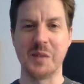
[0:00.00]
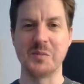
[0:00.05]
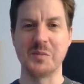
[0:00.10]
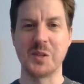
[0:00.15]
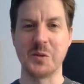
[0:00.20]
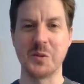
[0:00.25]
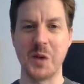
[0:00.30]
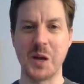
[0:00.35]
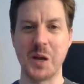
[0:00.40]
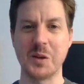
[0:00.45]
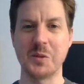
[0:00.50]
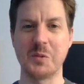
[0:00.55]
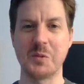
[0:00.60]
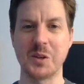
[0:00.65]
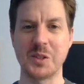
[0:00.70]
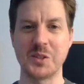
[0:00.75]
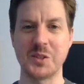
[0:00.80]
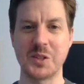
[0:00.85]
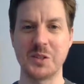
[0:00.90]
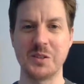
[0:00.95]
You only
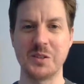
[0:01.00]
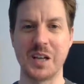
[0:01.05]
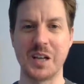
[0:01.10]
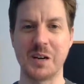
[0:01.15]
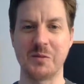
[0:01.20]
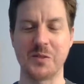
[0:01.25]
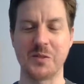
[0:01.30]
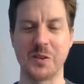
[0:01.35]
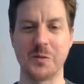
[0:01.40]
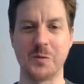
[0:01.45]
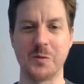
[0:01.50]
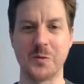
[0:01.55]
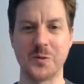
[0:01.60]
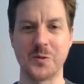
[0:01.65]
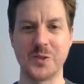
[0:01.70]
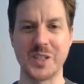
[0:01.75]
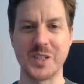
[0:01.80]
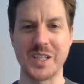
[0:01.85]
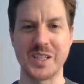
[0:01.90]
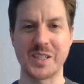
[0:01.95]
want to do that for the
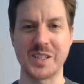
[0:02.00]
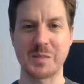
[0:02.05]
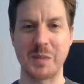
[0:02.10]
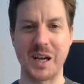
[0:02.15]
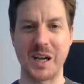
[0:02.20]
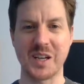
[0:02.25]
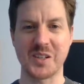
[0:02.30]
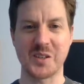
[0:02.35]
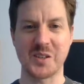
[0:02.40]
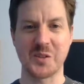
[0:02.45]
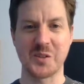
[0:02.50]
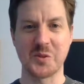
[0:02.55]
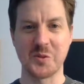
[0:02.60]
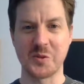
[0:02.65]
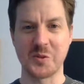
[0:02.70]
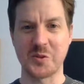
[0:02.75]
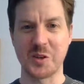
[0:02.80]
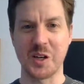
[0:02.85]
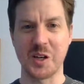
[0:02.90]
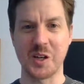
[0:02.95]
free space on your
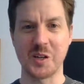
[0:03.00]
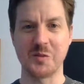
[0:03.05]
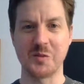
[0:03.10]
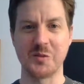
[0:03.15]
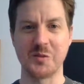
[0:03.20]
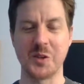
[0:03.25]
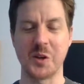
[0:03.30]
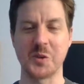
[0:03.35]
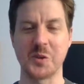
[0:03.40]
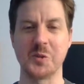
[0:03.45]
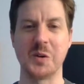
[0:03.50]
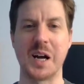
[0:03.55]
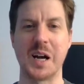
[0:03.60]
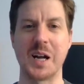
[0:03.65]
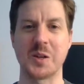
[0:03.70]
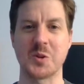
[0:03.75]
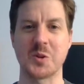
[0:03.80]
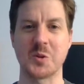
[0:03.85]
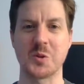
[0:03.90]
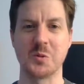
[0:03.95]
drive, not your
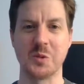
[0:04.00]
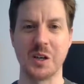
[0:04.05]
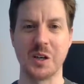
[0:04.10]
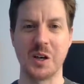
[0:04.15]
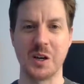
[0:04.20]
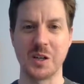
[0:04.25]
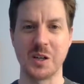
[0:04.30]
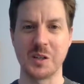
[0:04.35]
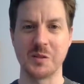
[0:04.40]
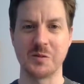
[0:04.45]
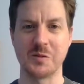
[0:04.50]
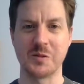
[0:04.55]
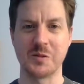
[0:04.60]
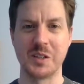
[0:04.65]
actual live